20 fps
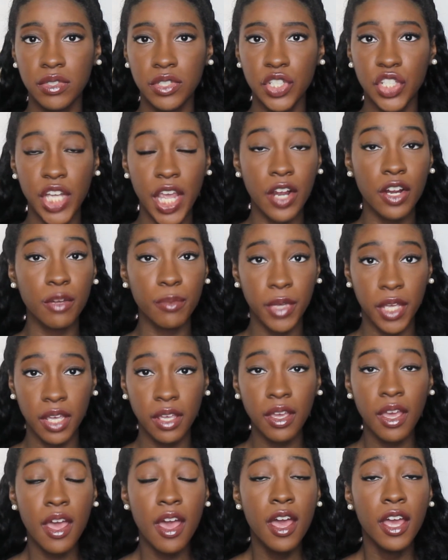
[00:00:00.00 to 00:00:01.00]

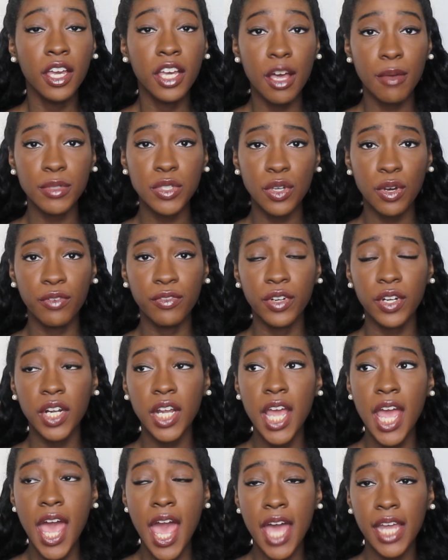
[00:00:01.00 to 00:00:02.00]
Jeremy comes
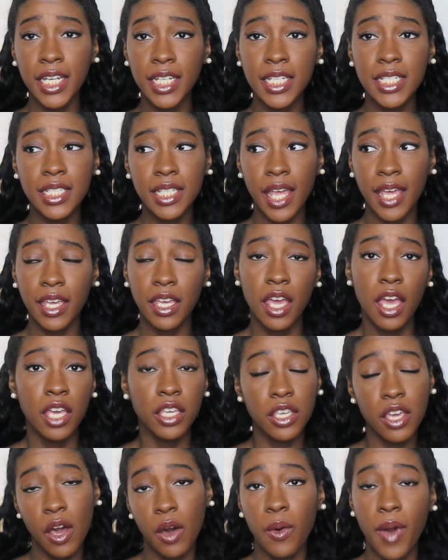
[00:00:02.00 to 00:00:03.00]
over and he's like,
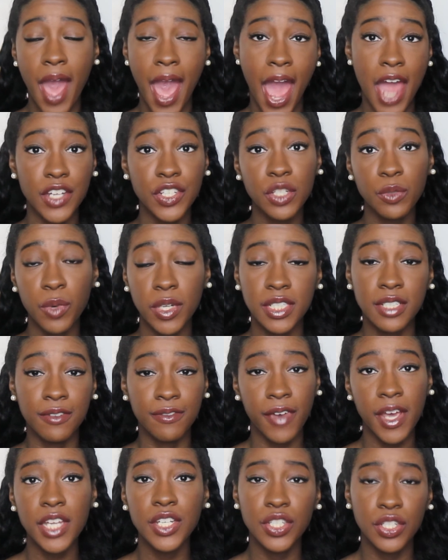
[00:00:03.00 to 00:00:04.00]
yo, Ashley wants to
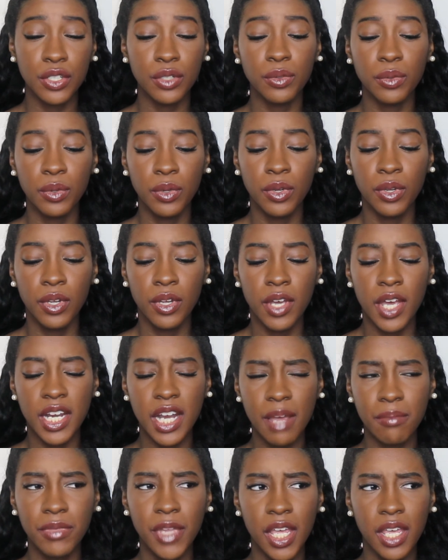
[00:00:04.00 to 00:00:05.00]
fight you.
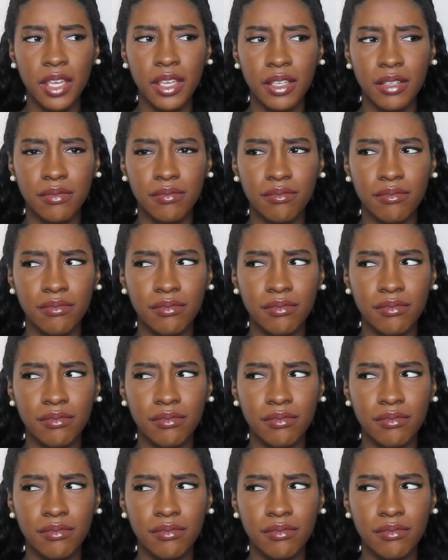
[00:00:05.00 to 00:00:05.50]
And I'm like,